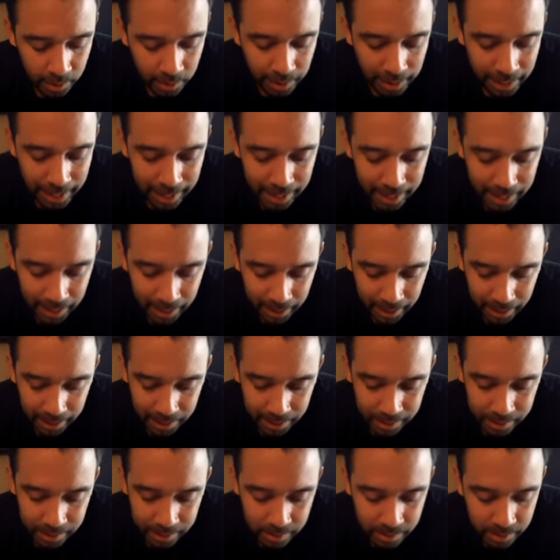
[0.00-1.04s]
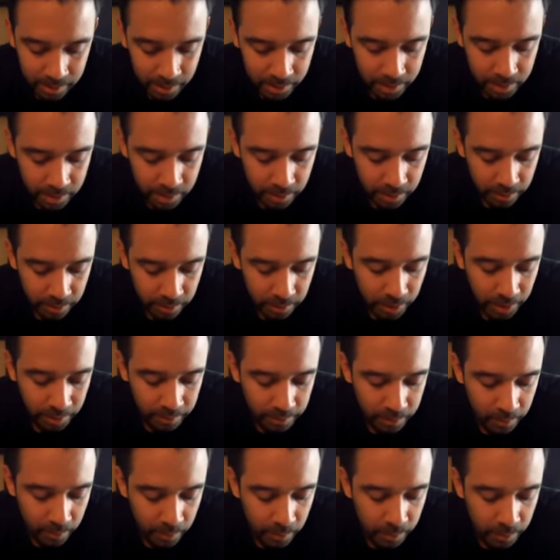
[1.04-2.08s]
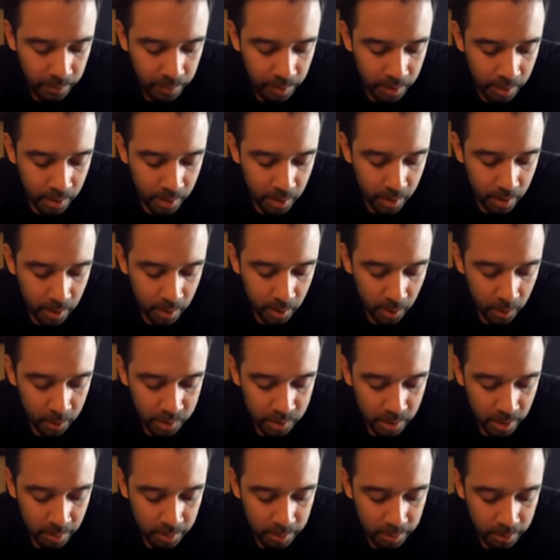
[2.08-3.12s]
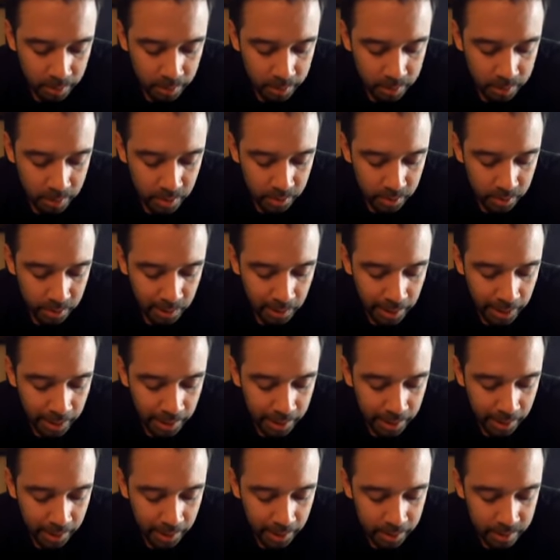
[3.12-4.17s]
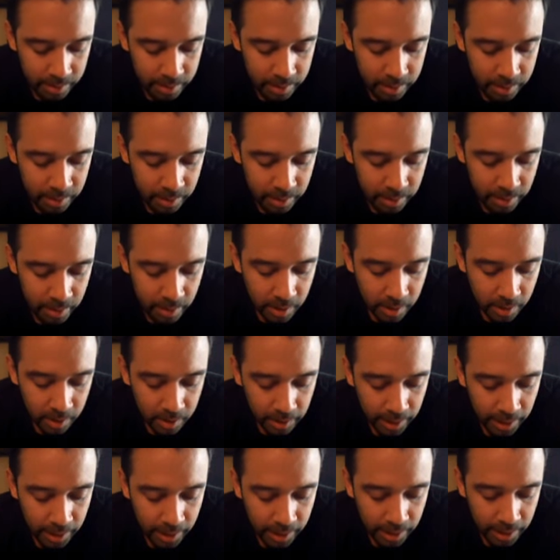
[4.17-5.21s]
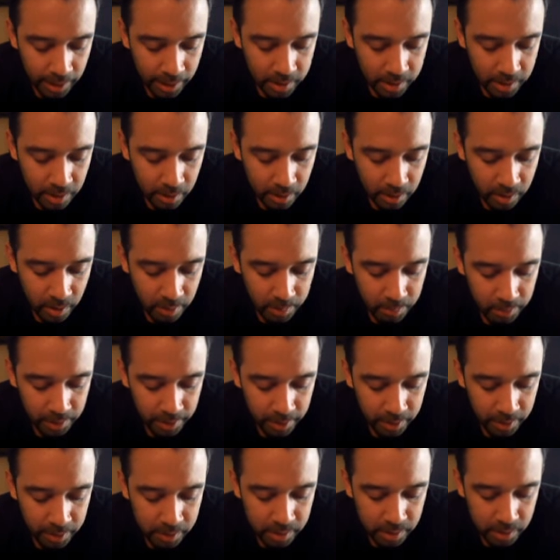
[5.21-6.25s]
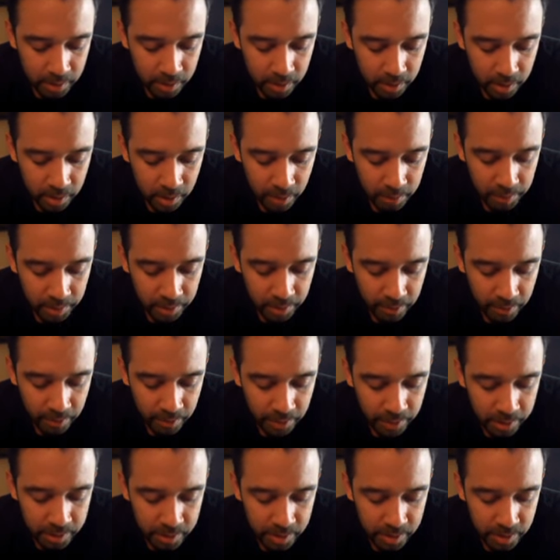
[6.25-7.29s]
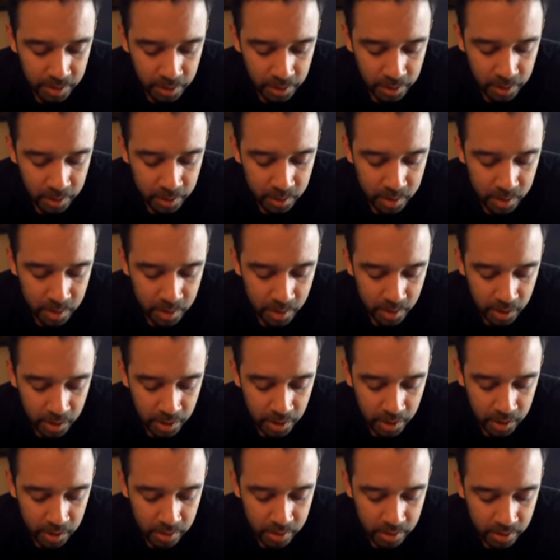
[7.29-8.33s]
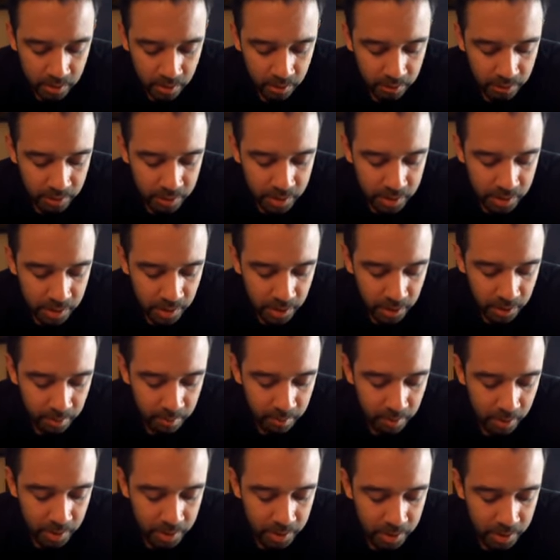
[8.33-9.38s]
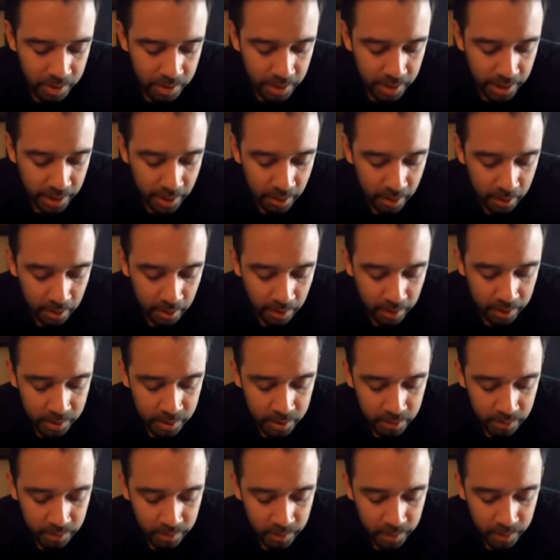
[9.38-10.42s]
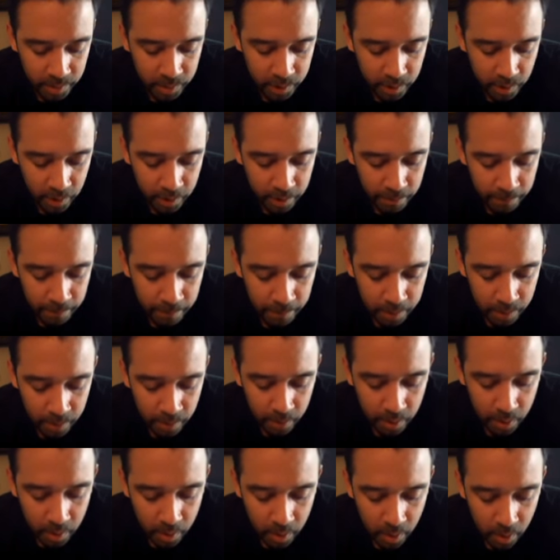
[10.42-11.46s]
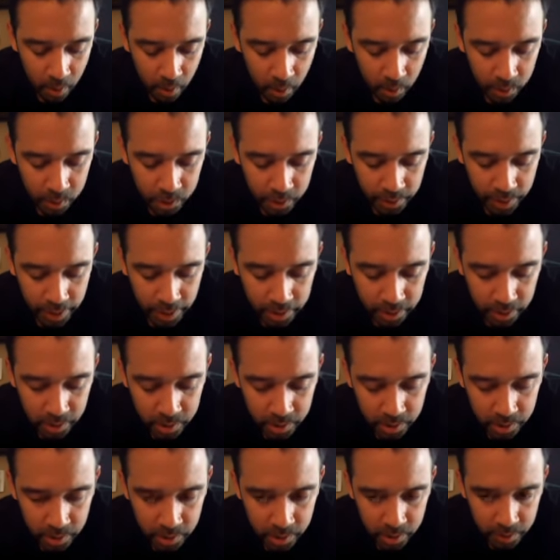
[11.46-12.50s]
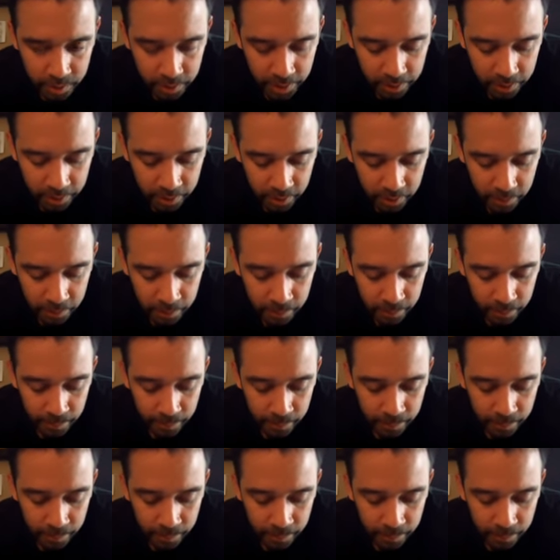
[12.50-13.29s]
Gladhands. That's the other name for them. Hose couplers, called Gladhands. Gladhands are coupling devices used to connect the service and emergency airlines from the truck or tractor to the trailer.